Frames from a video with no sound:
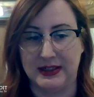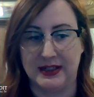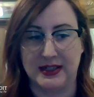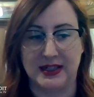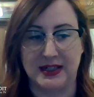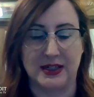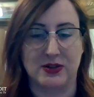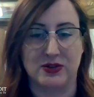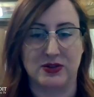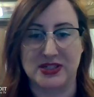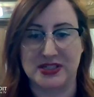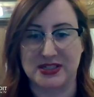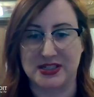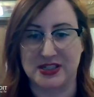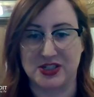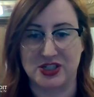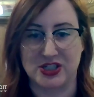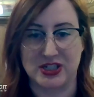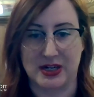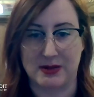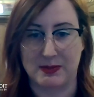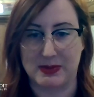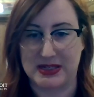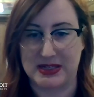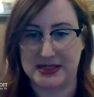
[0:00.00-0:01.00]
like Kristen
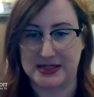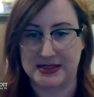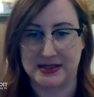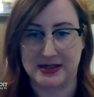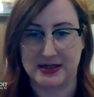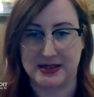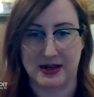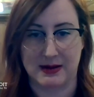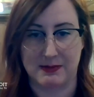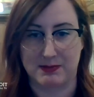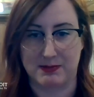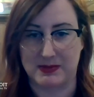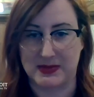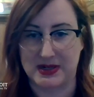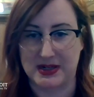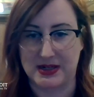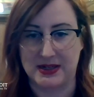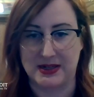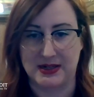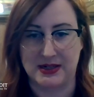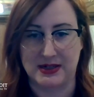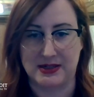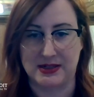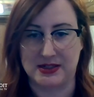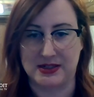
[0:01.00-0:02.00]
Seamus,
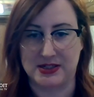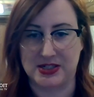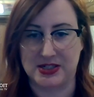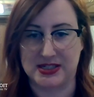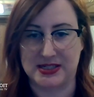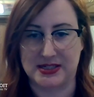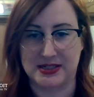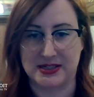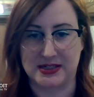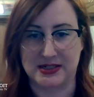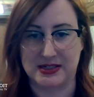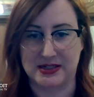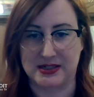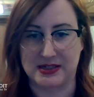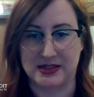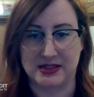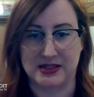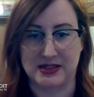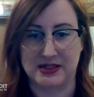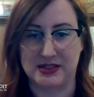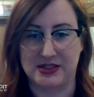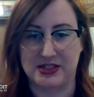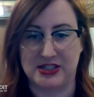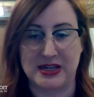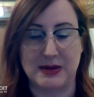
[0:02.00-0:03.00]
just
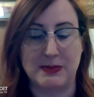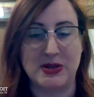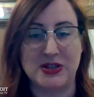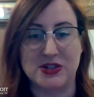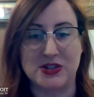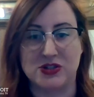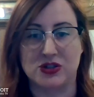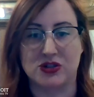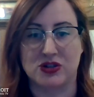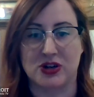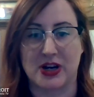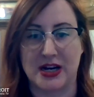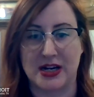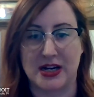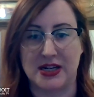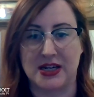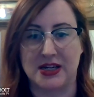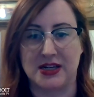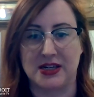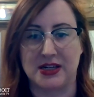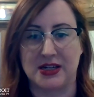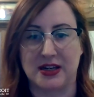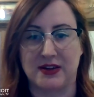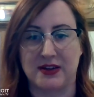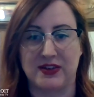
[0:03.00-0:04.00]
demonstrate
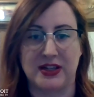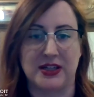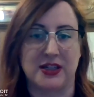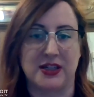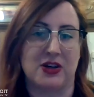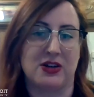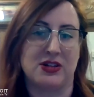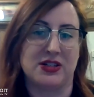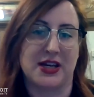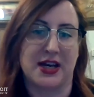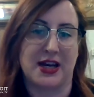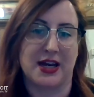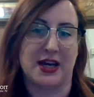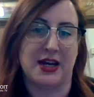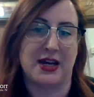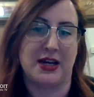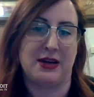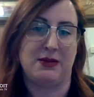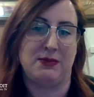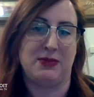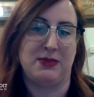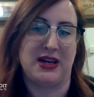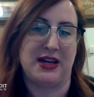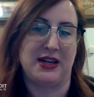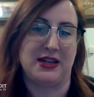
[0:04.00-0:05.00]
in giving their
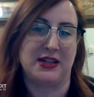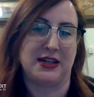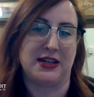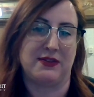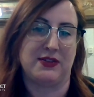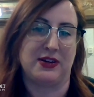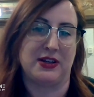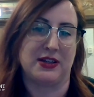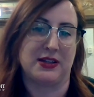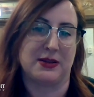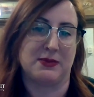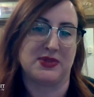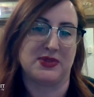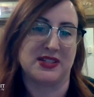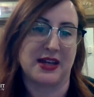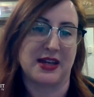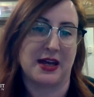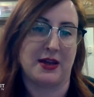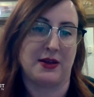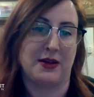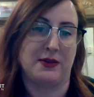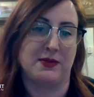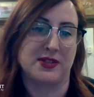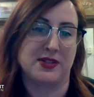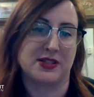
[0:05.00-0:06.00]
time and giving
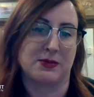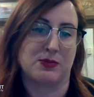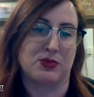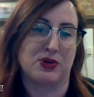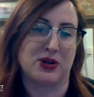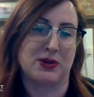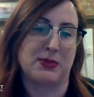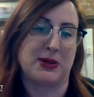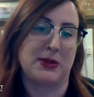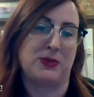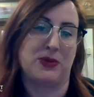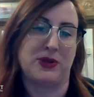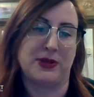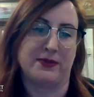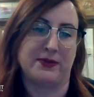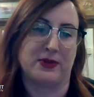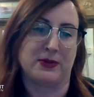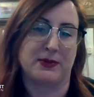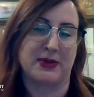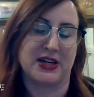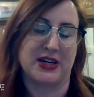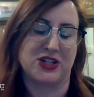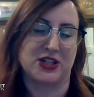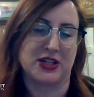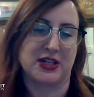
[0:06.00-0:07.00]
themselves to bring people
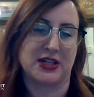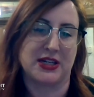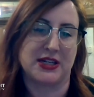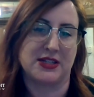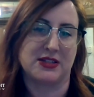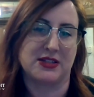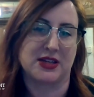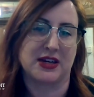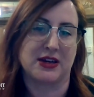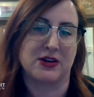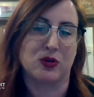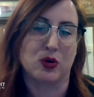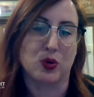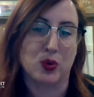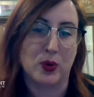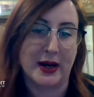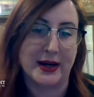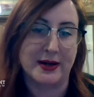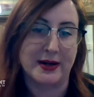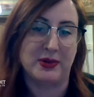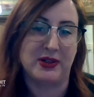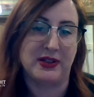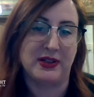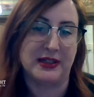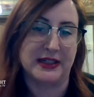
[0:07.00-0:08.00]
information is
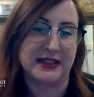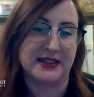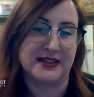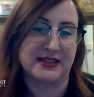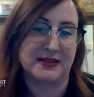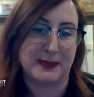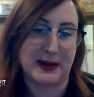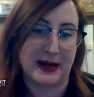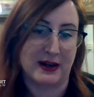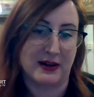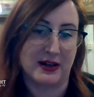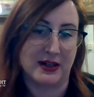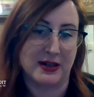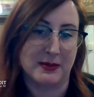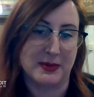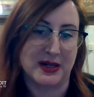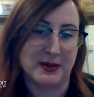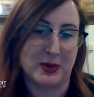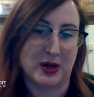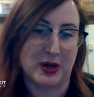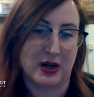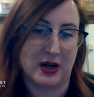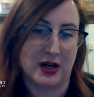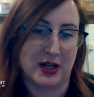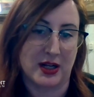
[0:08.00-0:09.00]
incredible and inspiring to be a
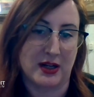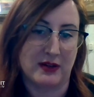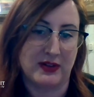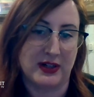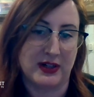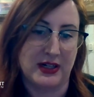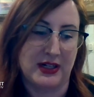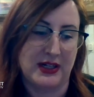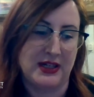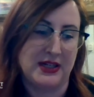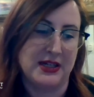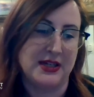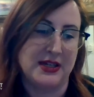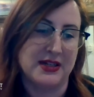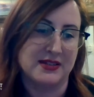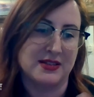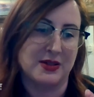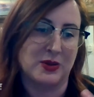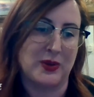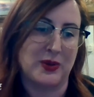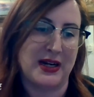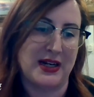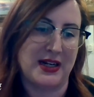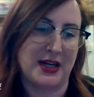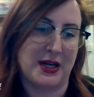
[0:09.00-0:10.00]
part of. So
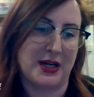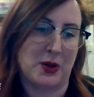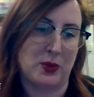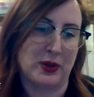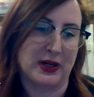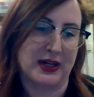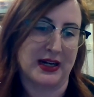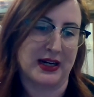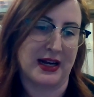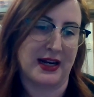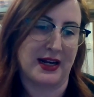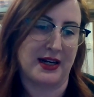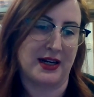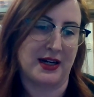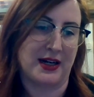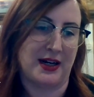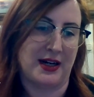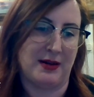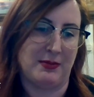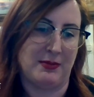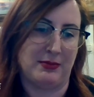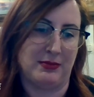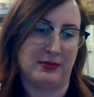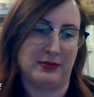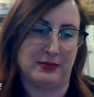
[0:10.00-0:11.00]
right now we're kind
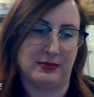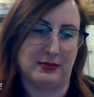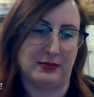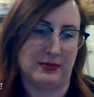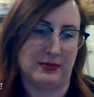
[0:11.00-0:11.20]
of